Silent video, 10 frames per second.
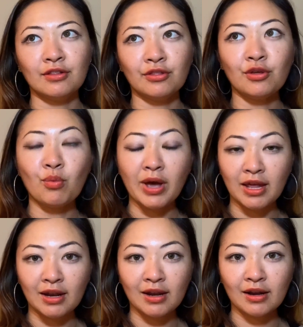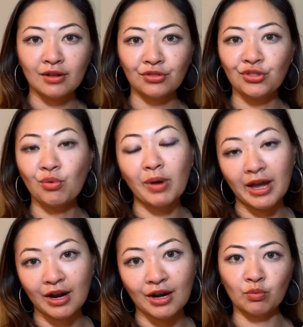the when, the
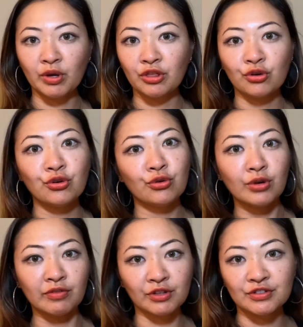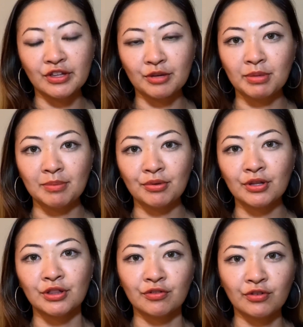where, with who, if there's other people
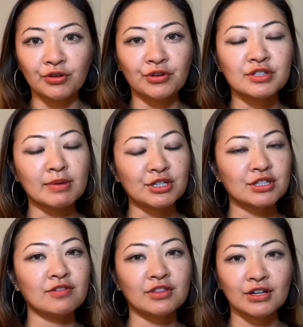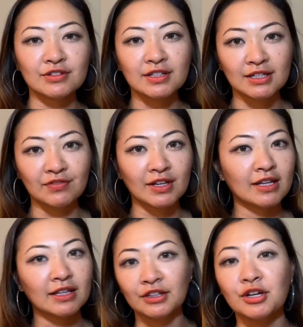in the photo, especially if they're
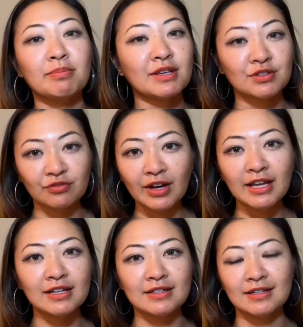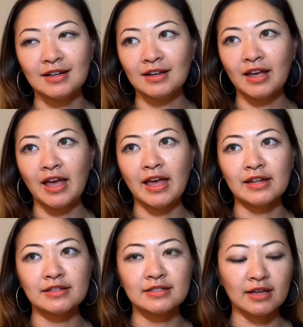significant, like they're your best friend,
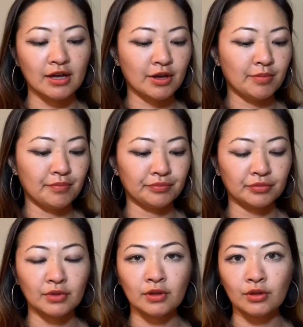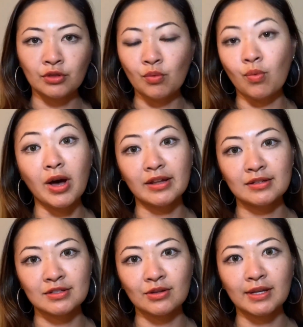and the what.
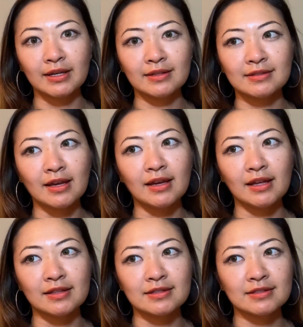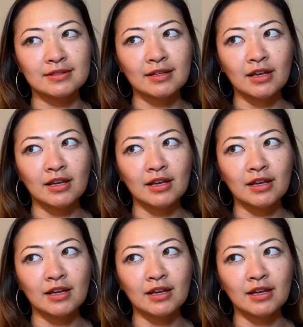So like, say it's